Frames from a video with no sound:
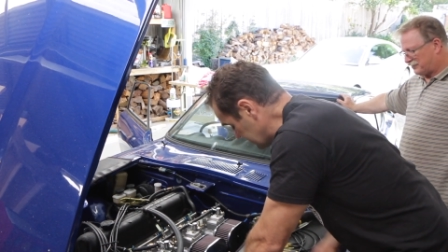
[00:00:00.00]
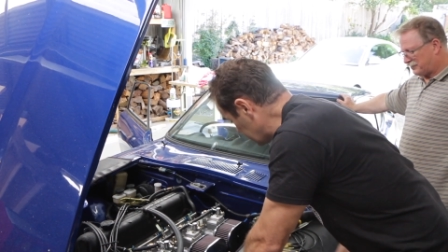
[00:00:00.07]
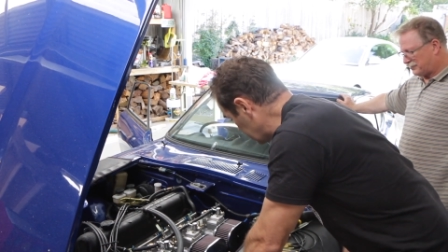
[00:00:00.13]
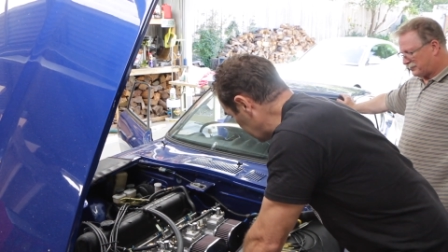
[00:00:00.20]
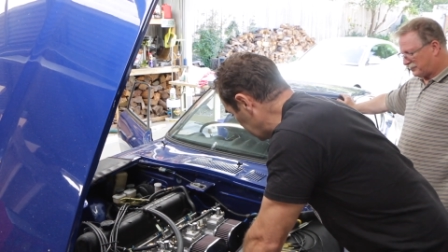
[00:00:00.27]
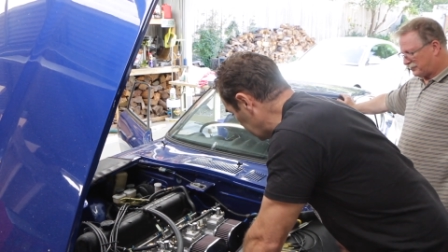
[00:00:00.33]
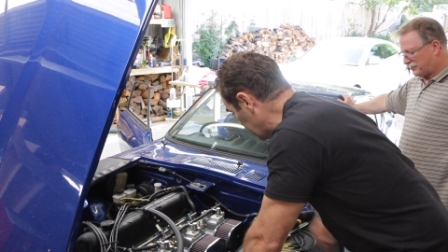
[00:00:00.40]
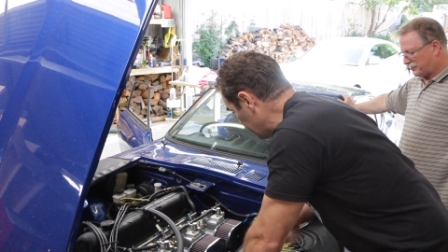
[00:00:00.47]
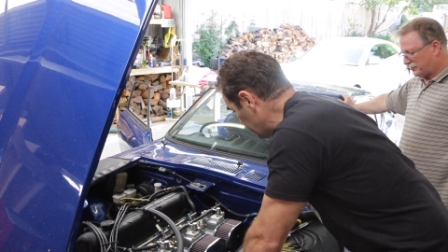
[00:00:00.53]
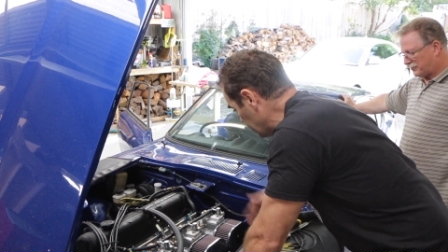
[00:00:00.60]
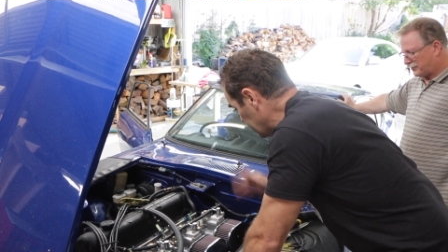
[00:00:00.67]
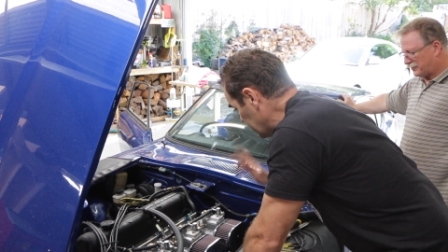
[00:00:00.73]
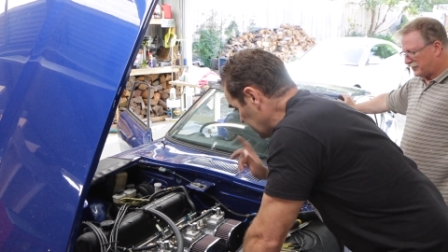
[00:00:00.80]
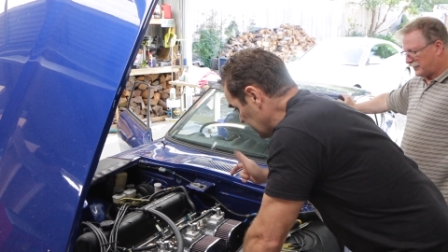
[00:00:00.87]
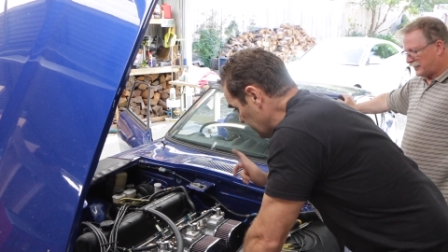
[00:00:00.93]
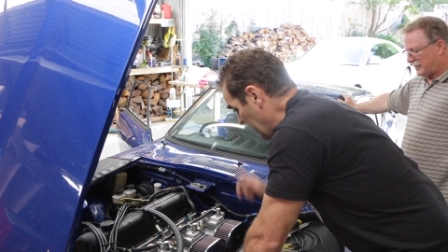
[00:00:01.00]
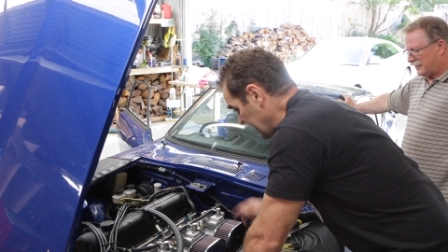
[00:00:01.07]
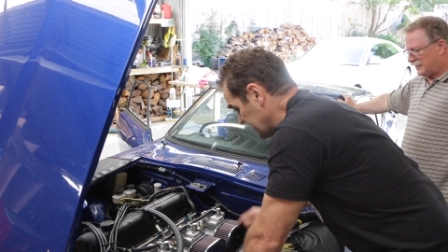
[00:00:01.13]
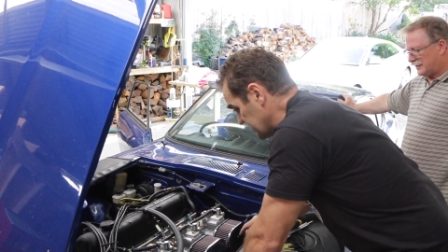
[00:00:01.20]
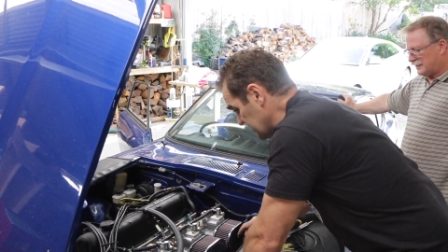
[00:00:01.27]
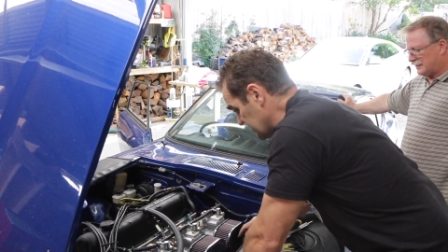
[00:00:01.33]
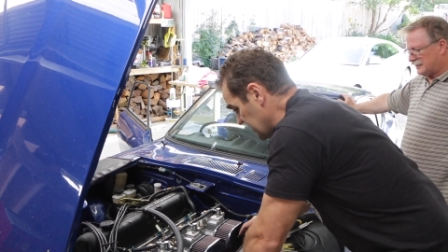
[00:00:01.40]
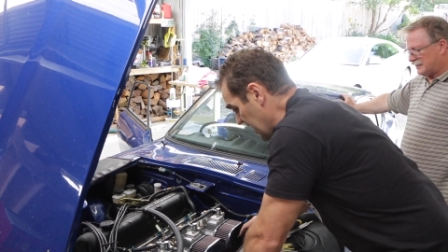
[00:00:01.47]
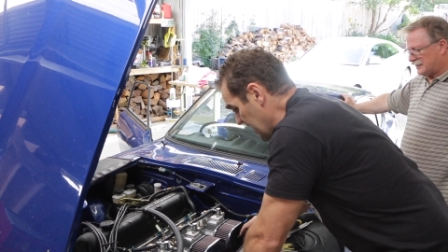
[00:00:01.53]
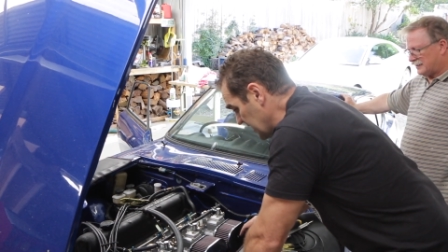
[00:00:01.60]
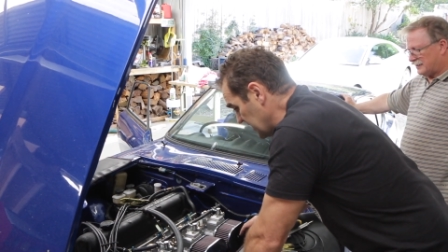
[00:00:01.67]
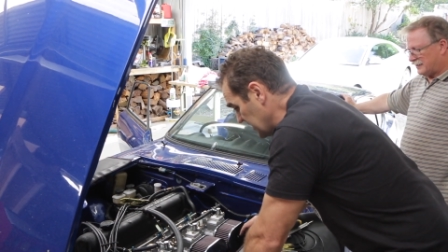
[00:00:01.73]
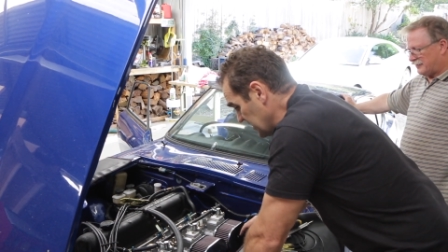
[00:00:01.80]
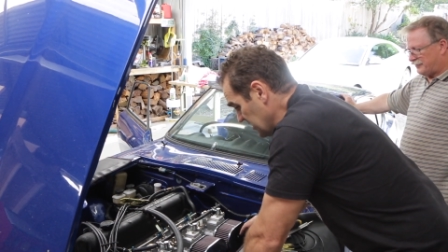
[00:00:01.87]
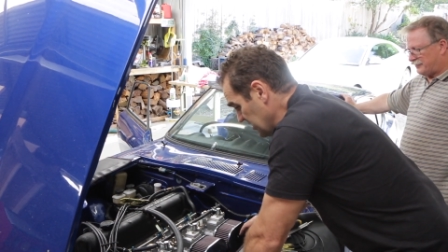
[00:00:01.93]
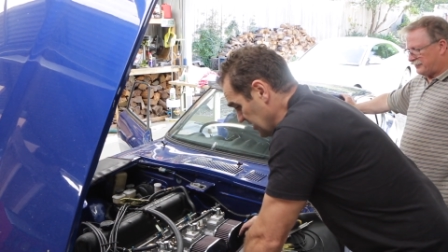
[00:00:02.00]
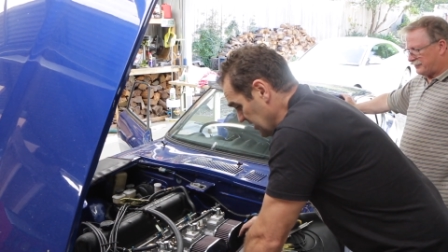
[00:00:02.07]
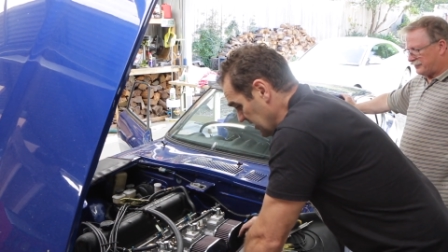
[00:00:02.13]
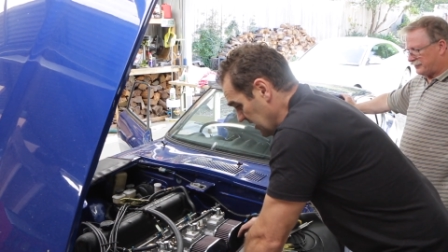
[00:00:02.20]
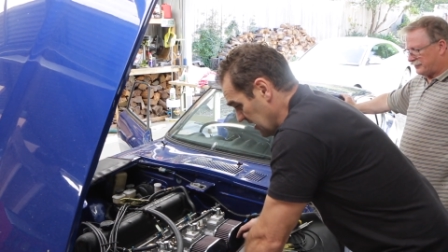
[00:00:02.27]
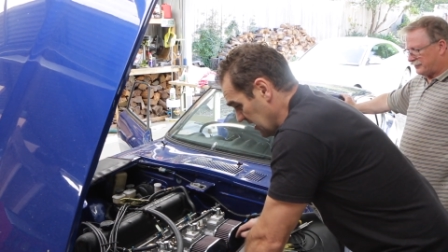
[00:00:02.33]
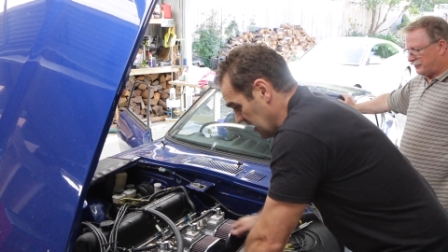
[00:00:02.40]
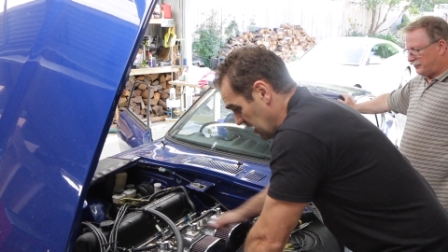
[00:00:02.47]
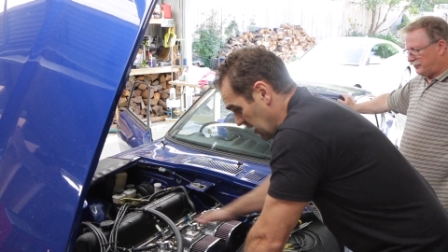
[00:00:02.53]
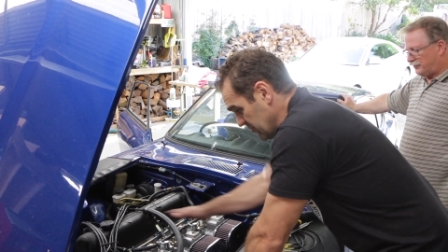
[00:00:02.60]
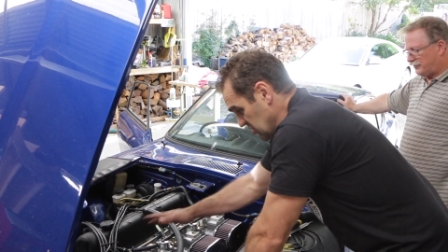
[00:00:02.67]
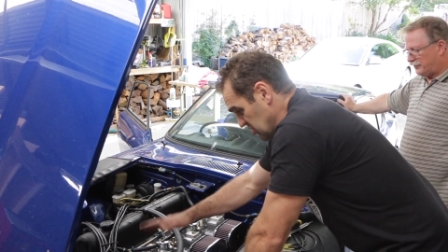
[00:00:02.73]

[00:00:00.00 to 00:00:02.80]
to the back to the tank. I'm